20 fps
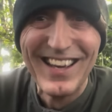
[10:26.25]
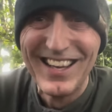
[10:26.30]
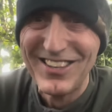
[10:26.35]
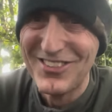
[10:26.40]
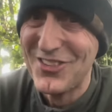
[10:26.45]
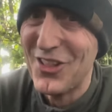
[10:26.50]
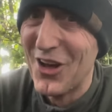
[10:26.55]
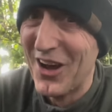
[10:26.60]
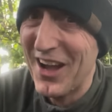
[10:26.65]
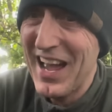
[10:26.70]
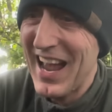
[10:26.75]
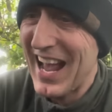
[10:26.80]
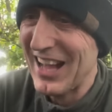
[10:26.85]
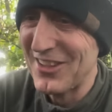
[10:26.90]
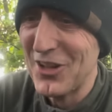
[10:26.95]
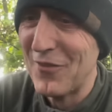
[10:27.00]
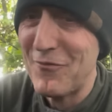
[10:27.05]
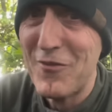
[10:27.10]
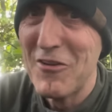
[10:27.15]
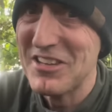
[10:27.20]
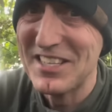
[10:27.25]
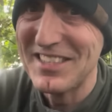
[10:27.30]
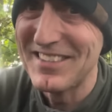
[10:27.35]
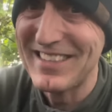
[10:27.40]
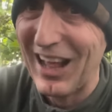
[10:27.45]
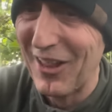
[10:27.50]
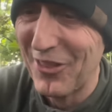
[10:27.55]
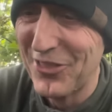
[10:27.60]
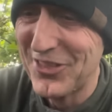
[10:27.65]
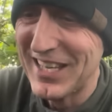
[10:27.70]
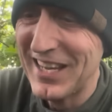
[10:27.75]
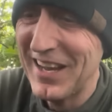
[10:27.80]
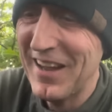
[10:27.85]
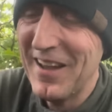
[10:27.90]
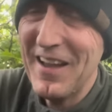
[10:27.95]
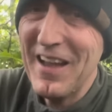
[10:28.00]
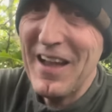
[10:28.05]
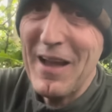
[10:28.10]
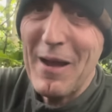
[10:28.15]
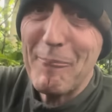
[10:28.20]
it's not, it's not very stealthy,
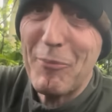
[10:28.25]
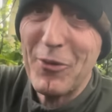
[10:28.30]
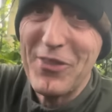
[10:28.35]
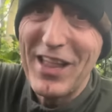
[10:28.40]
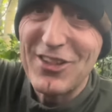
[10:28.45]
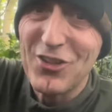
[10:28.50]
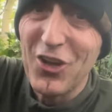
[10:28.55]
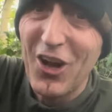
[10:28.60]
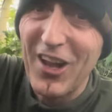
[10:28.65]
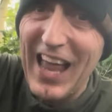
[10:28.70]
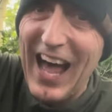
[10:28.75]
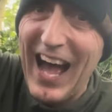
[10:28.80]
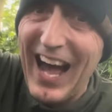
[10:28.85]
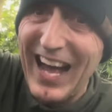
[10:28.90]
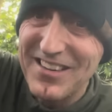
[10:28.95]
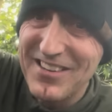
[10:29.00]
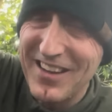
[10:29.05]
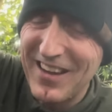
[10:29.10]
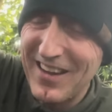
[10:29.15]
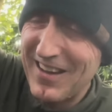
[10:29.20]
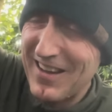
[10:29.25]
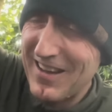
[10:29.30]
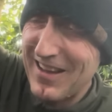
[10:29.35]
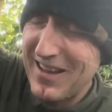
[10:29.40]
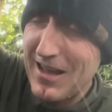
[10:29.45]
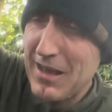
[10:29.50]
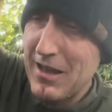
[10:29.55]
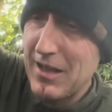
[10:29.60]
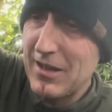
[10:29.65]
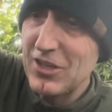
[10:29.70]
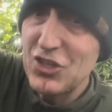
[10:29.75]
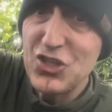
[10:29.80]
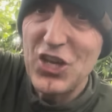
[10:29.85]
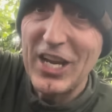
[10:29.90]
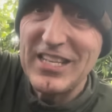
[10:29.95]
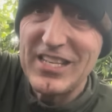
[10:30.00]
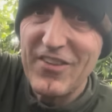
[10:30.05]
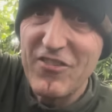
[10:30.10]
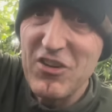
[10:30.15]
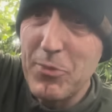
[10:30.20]
but that's all I had.
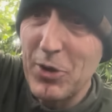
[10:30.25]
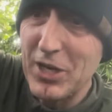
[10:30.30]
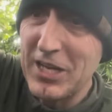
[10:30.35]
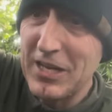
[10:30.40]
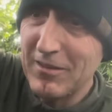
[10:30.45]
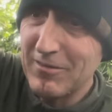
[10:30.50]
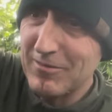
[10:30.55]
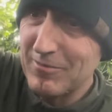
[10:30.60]
Cheers, everybody.